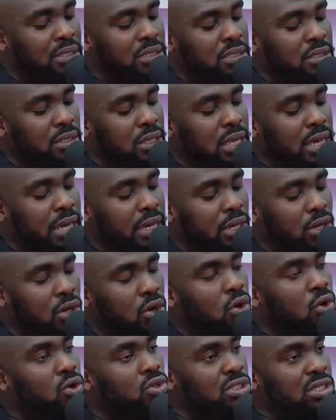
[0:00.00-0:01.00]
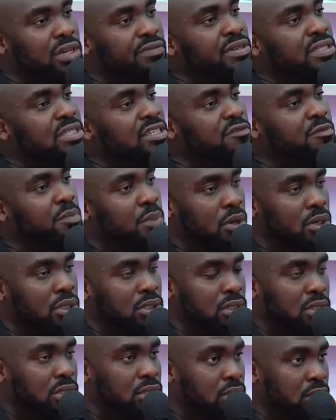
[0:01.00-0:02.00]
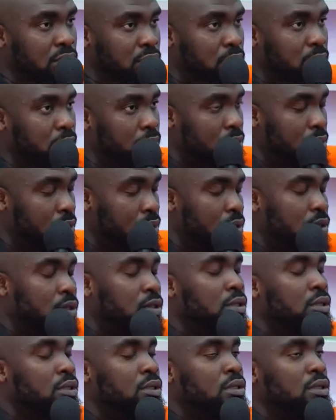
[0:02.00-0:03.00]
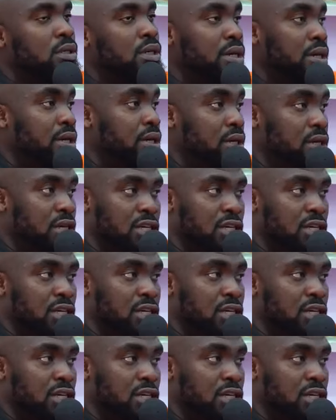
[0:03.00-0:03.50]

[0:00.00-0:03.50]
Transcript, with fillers: to like conservative politics. Yep. Yes,